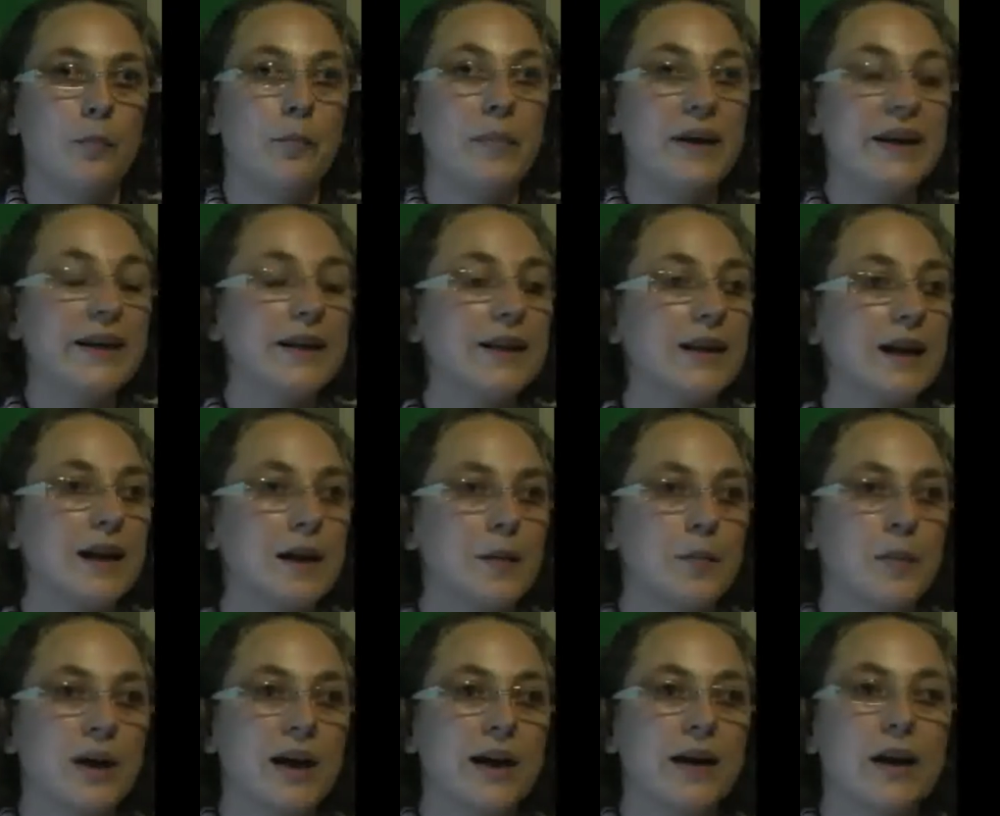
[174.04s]
meet
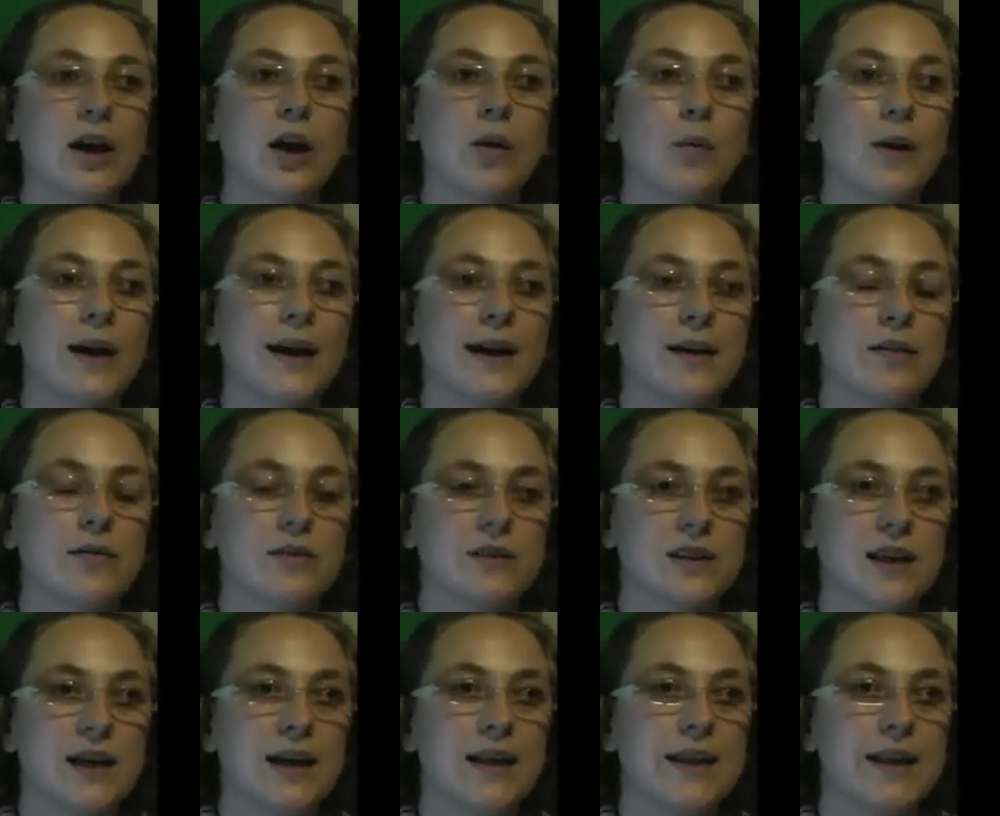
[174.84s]
them and go
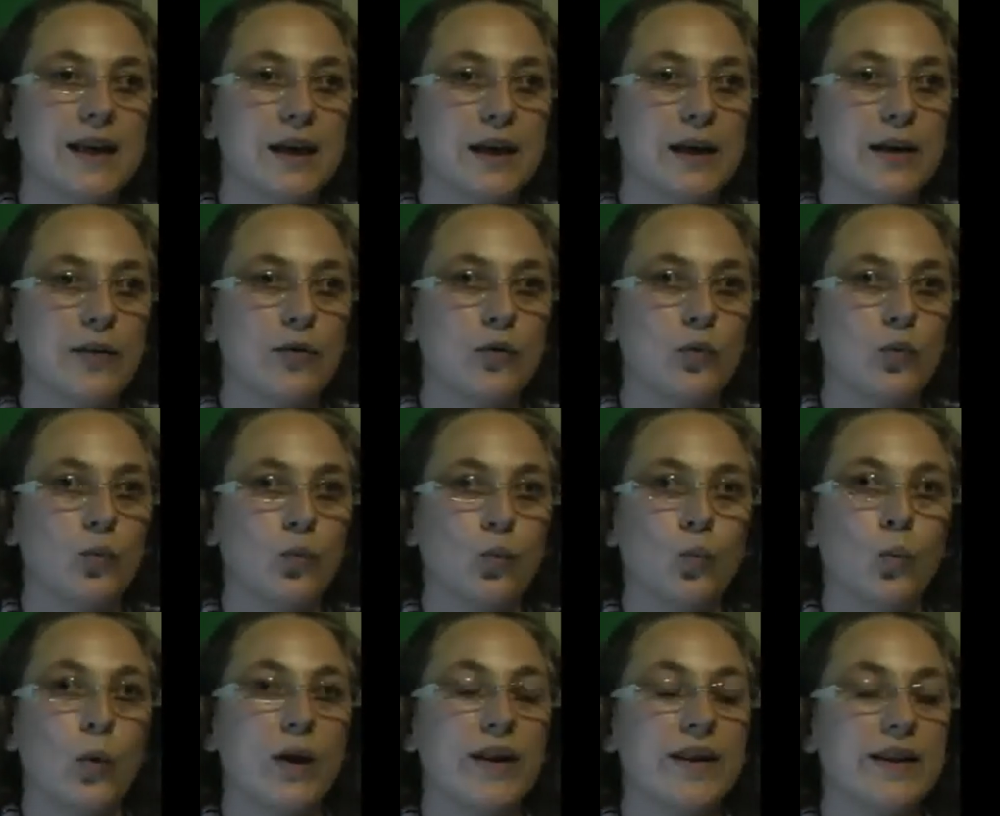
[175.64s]
out, and then
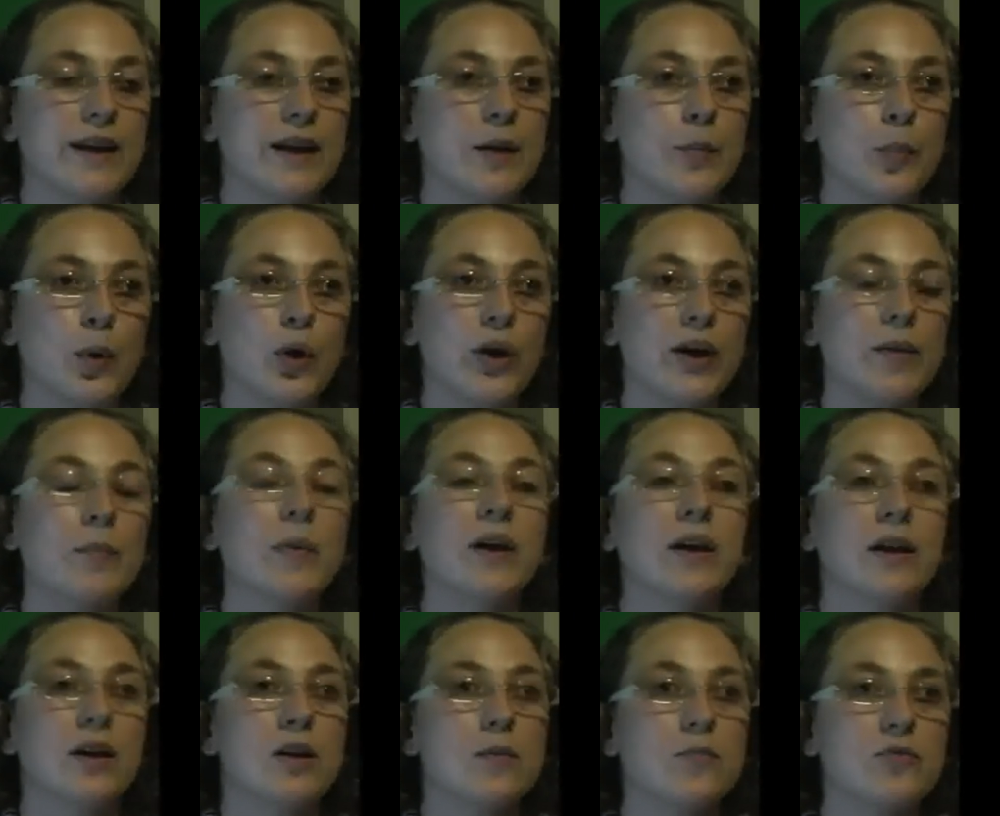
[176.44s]
when the
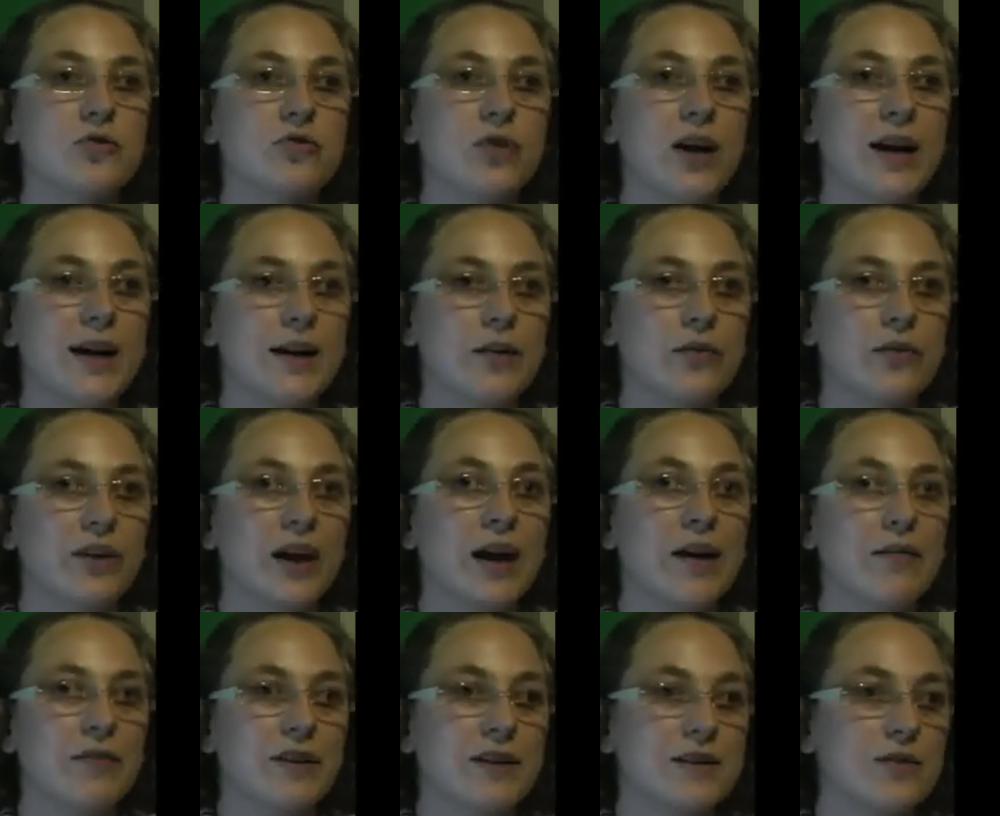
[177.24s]
appointment comes round,
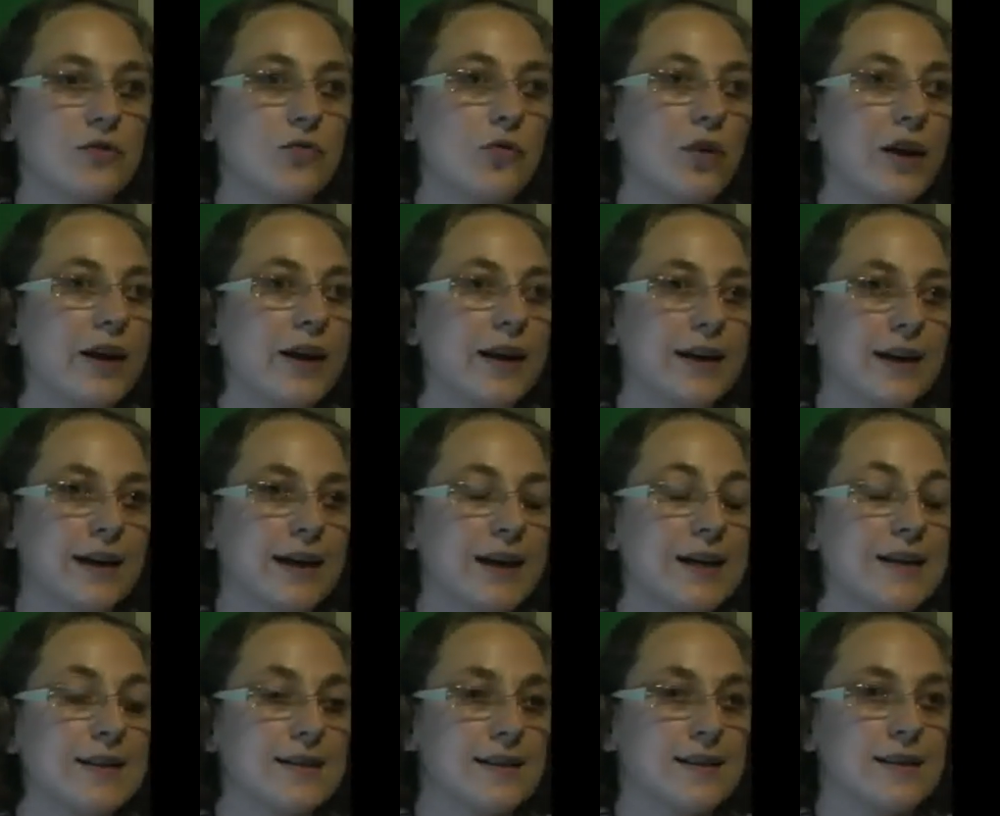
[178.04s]
having to ring and
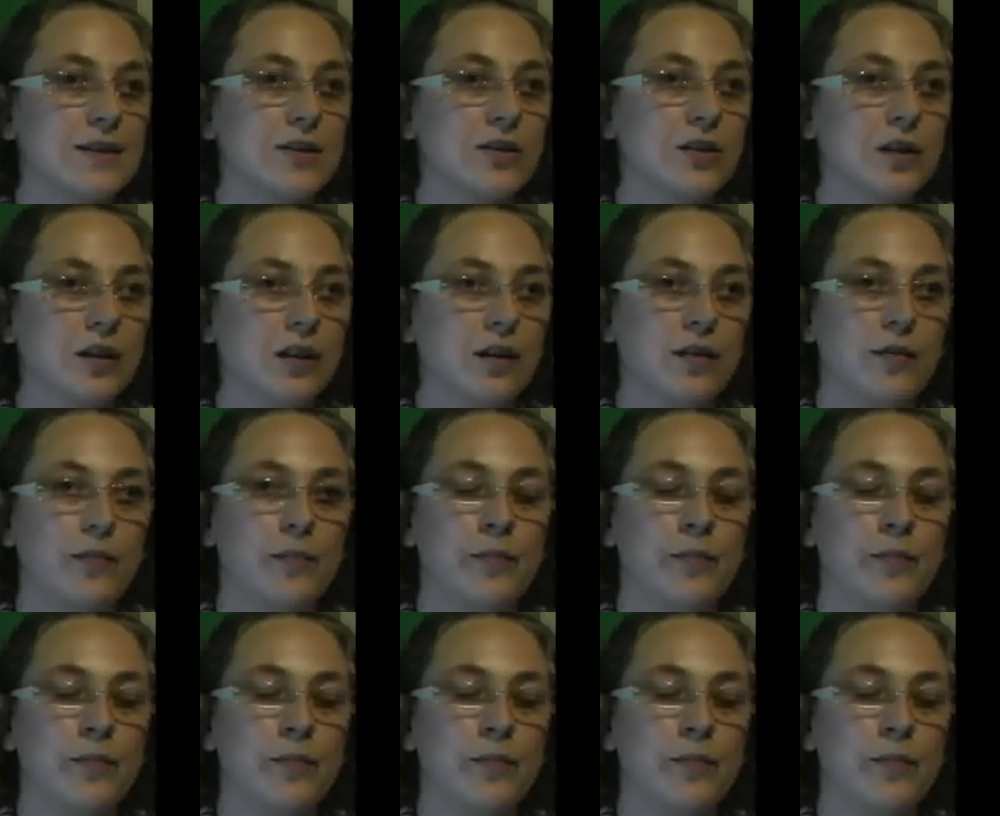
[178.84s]
cancel.